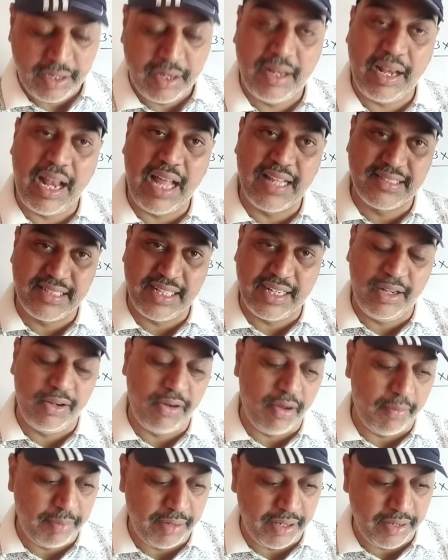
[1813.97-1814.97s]

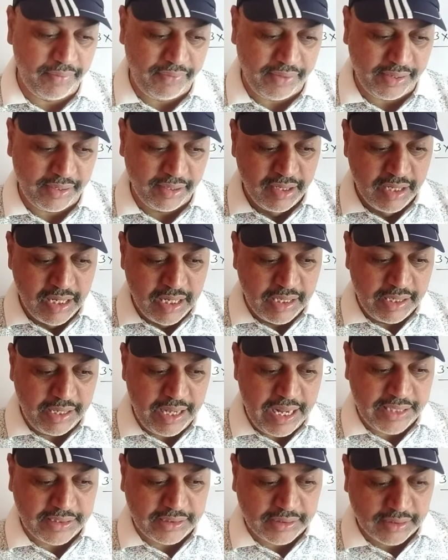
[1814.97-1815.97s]
Doppler effect.
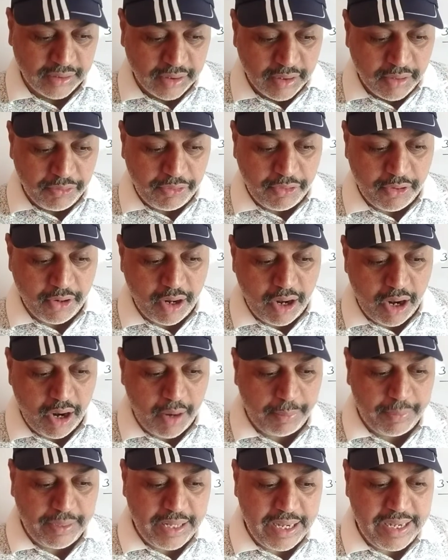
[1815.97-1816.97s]
Next, for
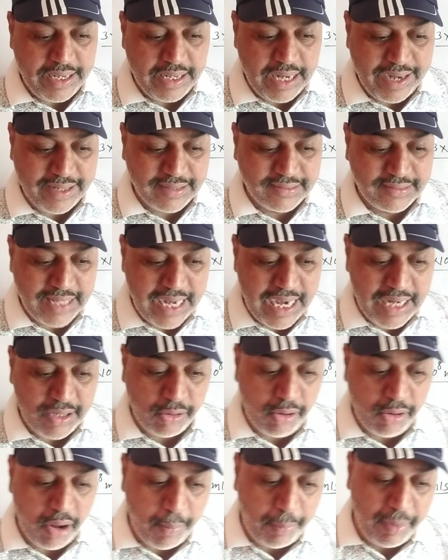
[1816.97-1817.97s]
obtaining exact
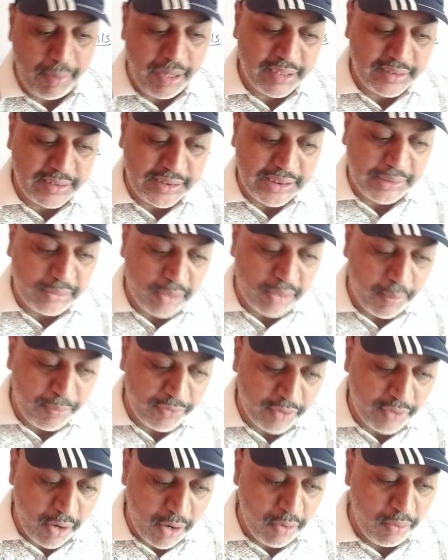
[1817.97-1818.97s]
Doppler shift of
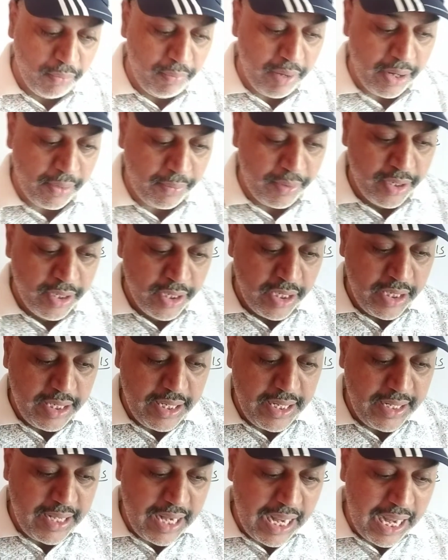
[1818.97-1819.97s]
sound wave,
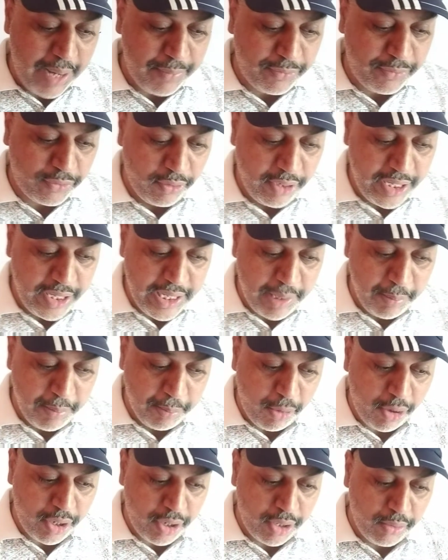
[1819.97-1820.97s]
it absolutely
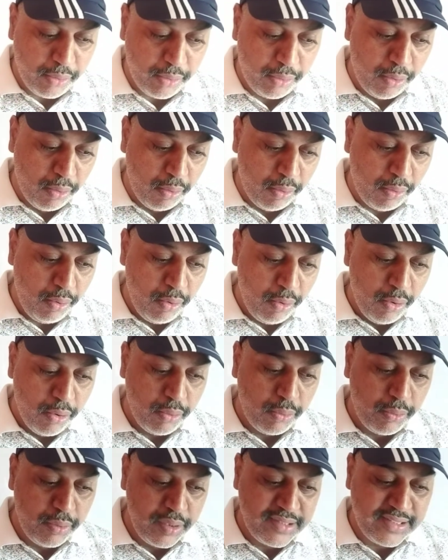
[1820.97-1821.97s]
important to know
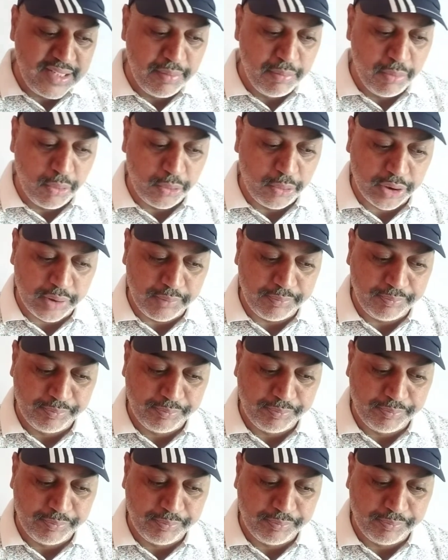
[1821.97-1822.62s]
who is in motion.